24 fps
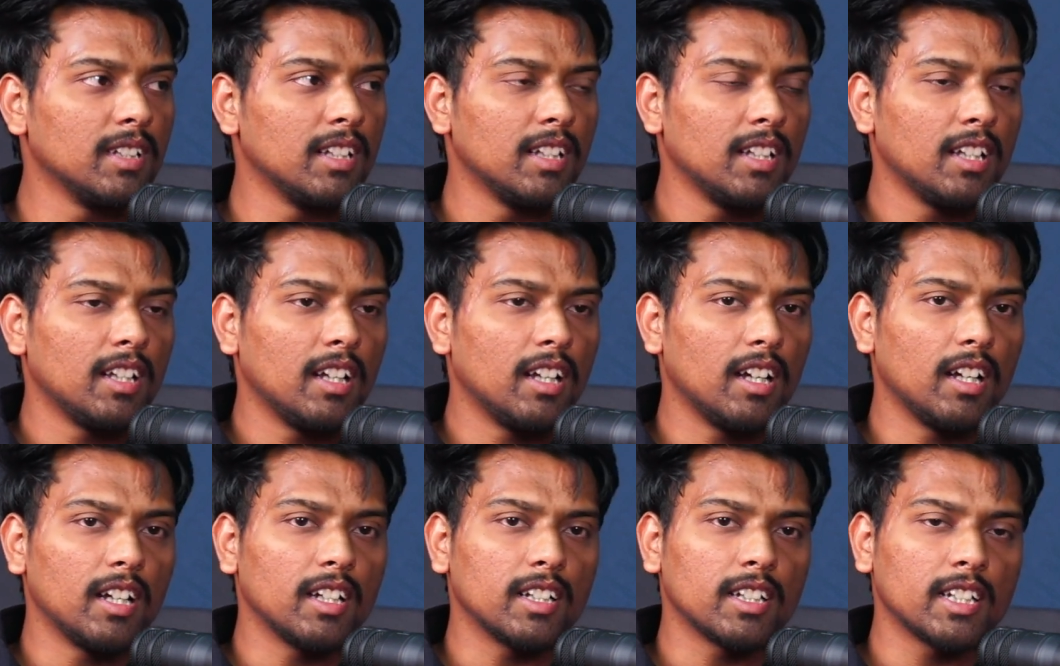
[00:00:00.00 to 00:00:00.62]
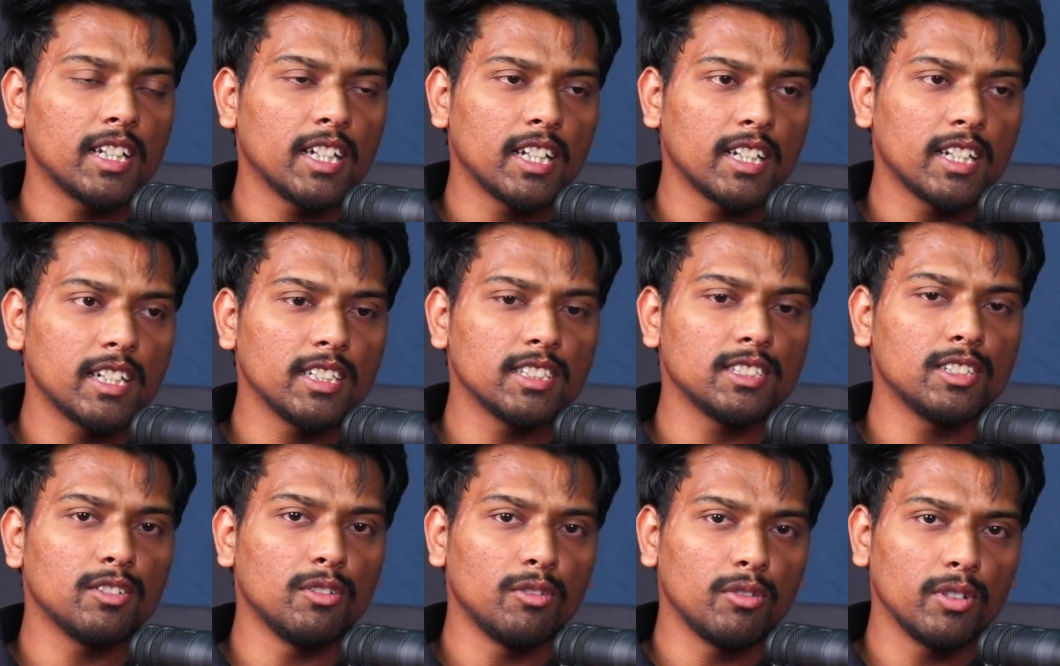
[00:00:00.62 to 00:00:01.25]
Right. Uh, GATE
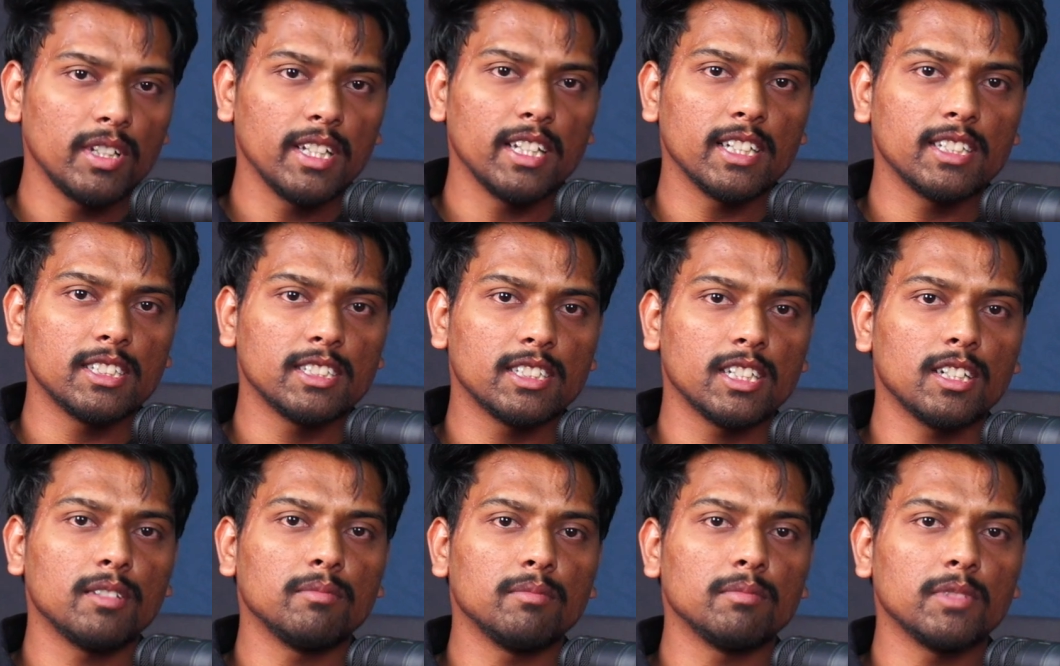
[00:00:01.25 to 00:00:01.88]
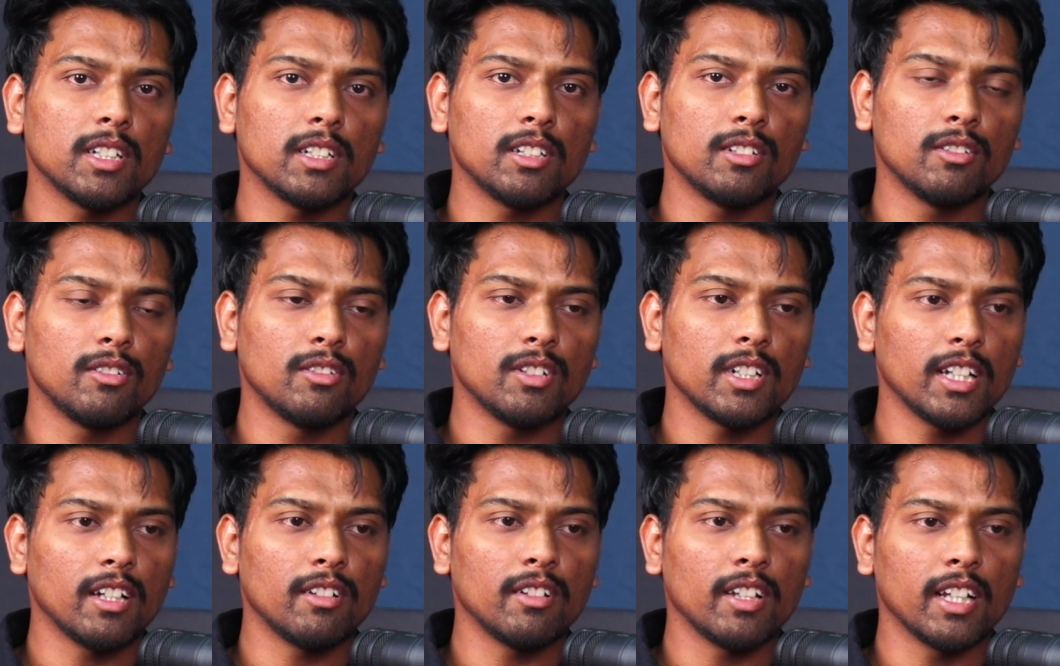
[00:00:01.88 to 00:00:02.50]
is the only exam that
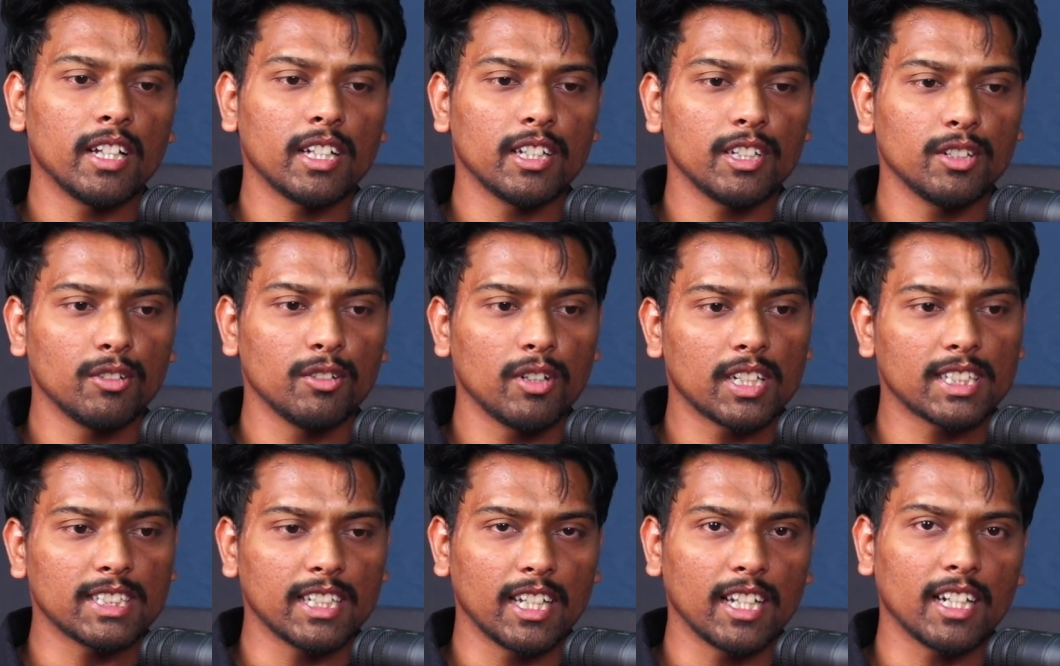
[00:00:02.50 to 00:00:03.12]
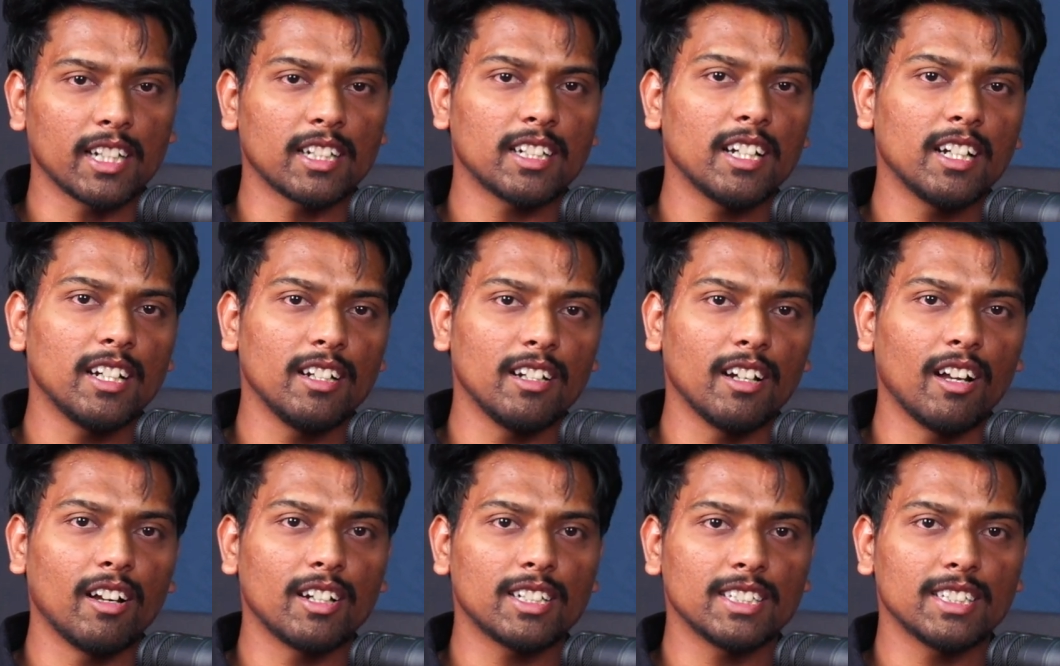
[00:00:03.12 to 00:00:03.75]
don't have like you are selected,
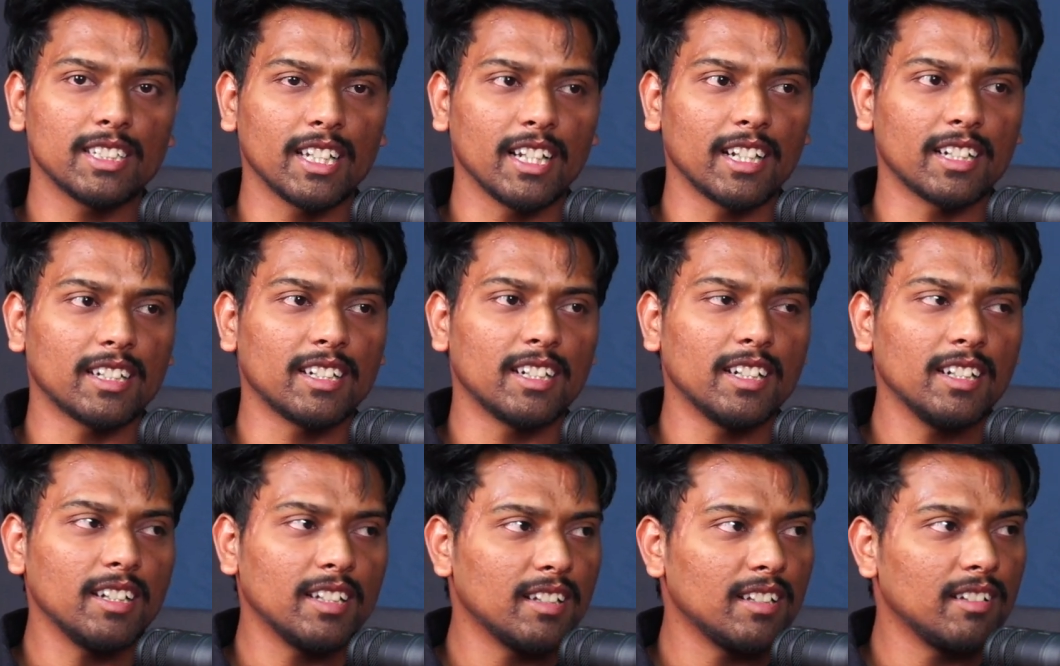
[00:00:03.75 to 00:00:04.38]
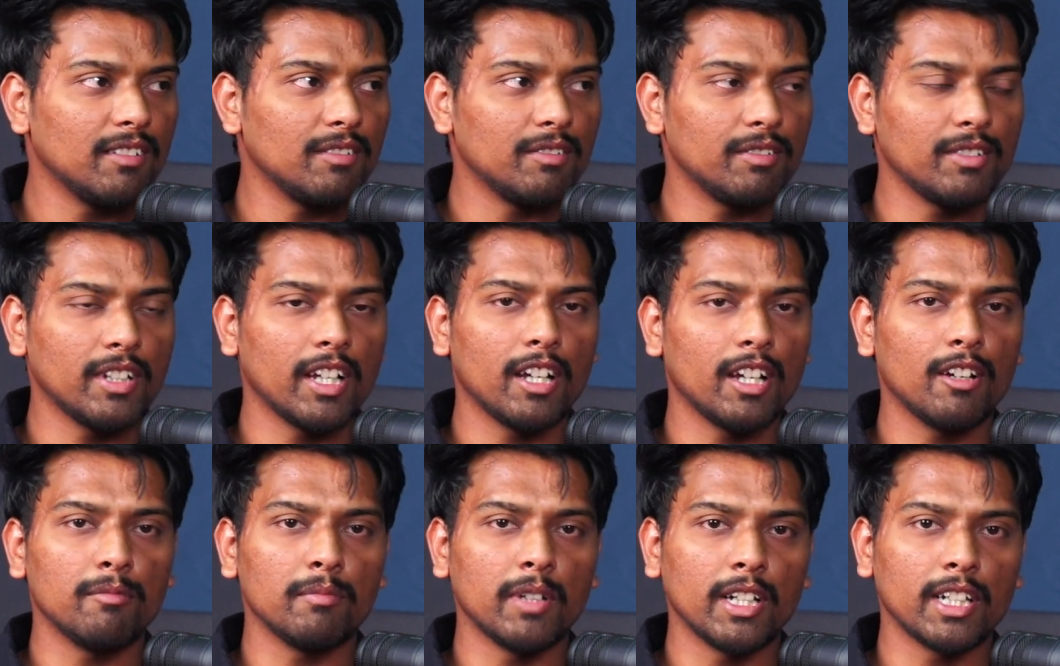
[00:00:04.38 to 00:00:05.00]
not selected. We
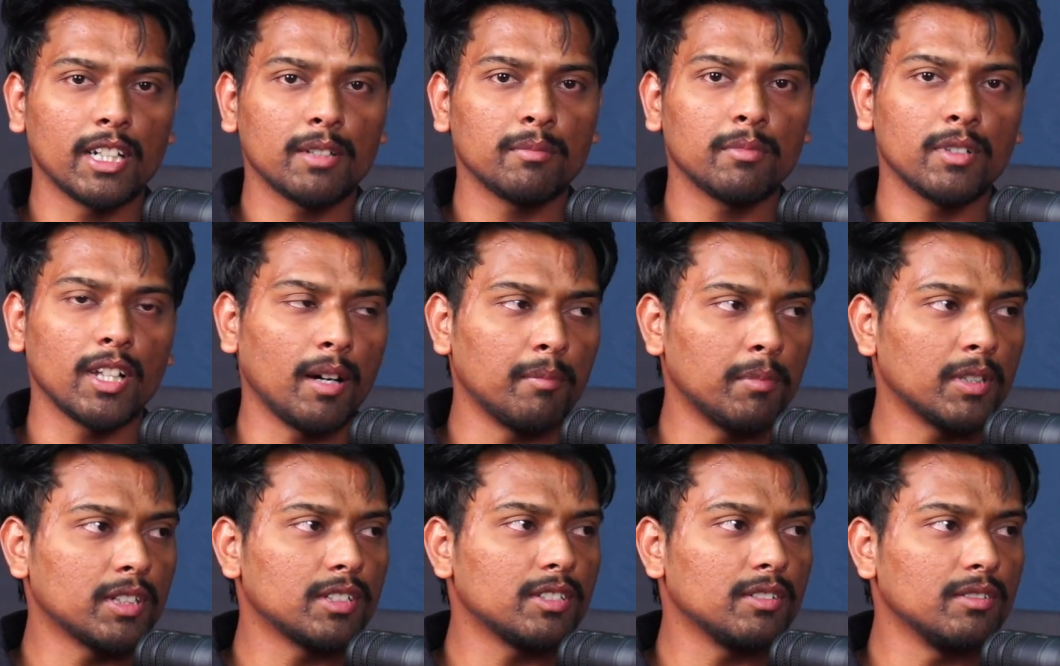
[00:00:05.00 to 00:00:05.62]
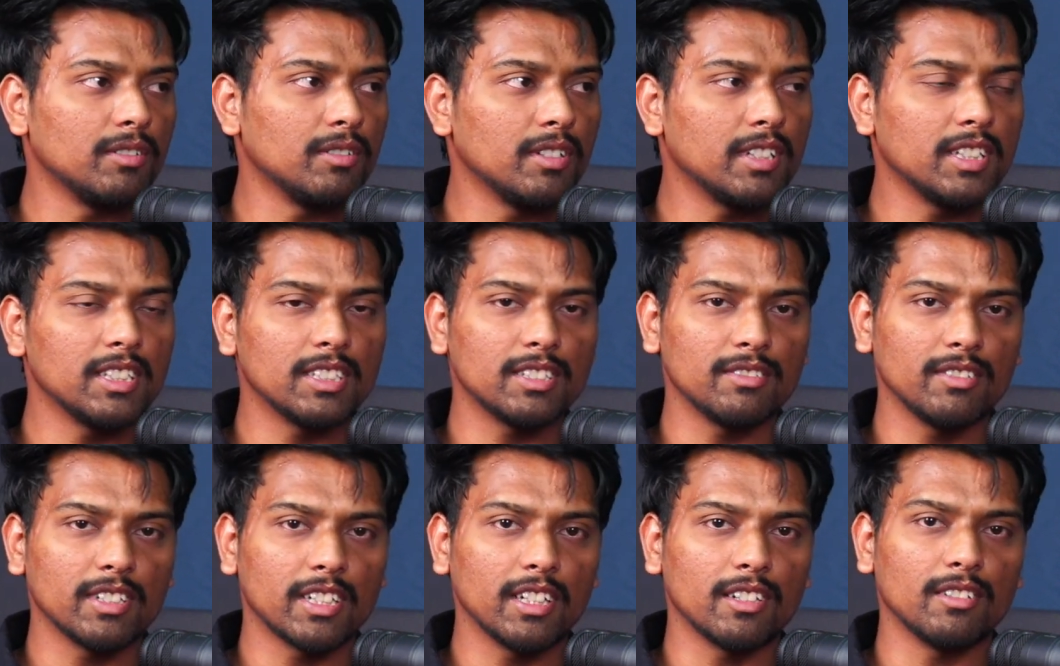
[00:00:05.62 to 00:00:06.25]
have multiple opportunities.
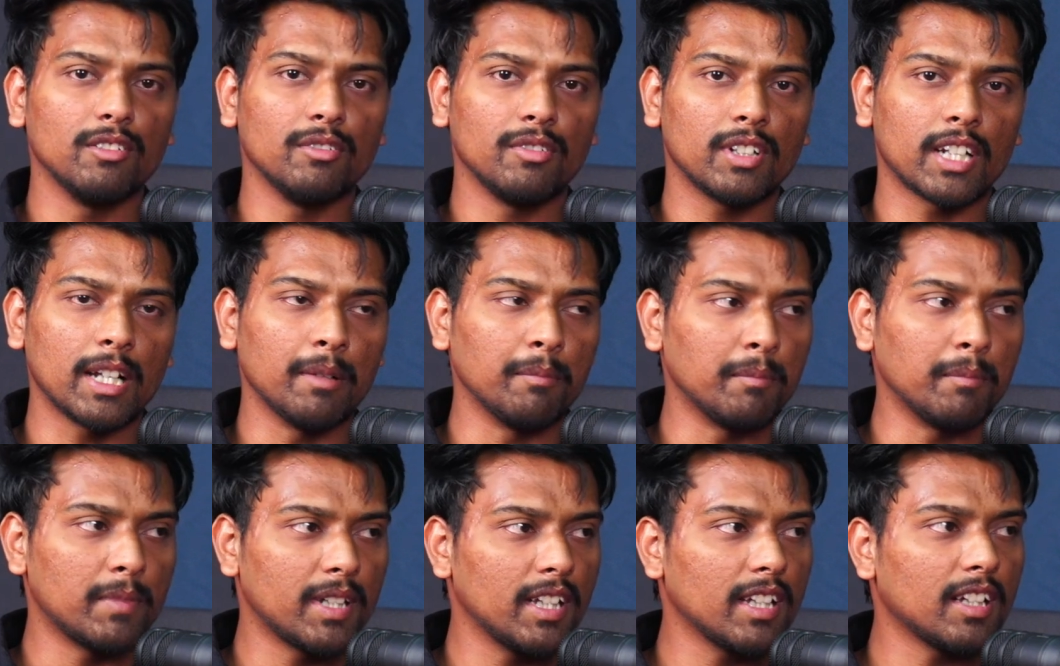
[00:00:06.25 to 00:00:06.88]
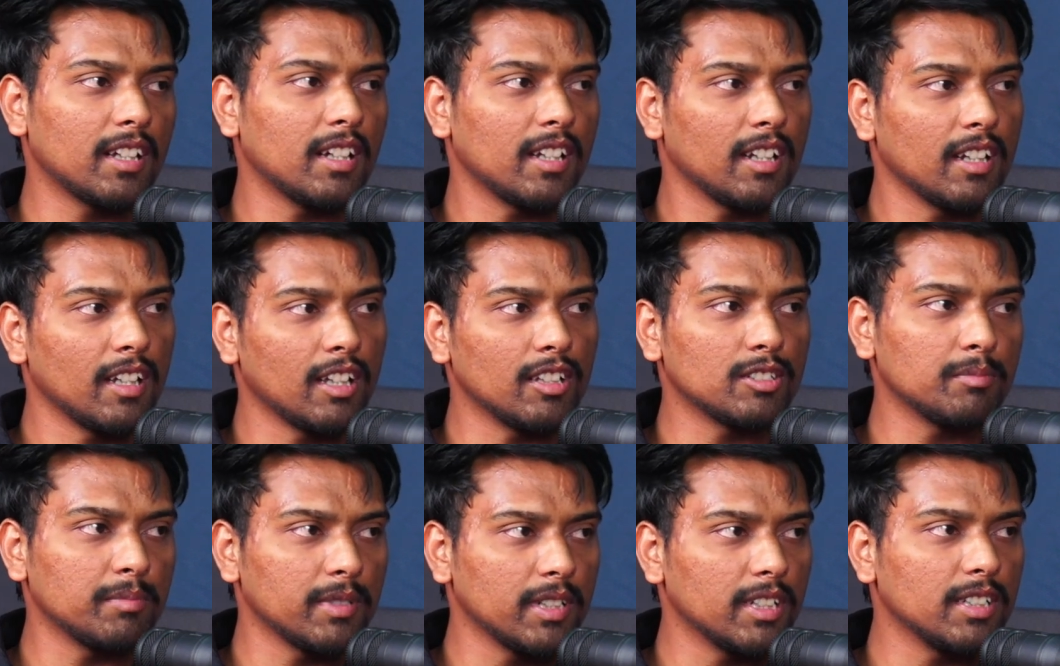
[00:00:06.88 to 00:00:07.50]
We can go for MTech and
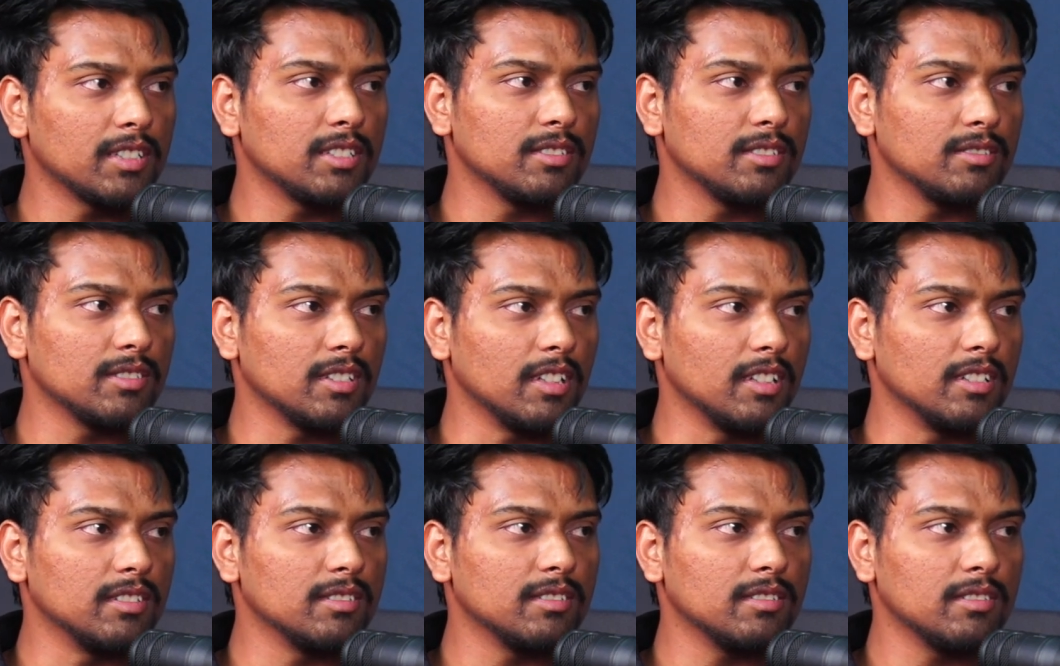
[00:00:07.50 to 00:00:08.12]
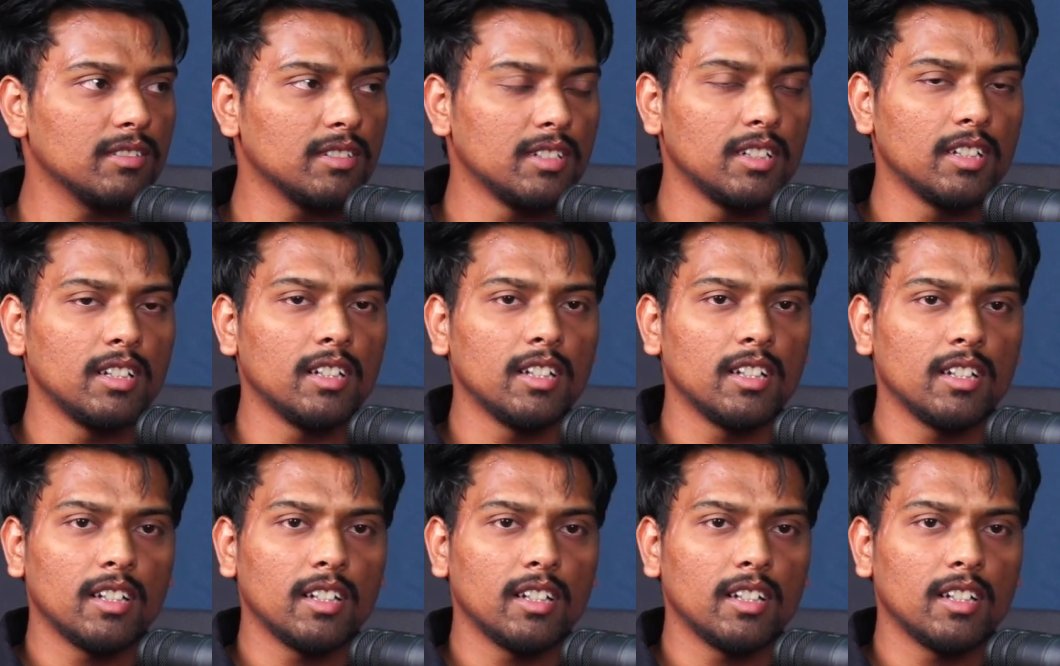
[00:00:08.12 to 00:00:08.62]
also PhDs also. Correct.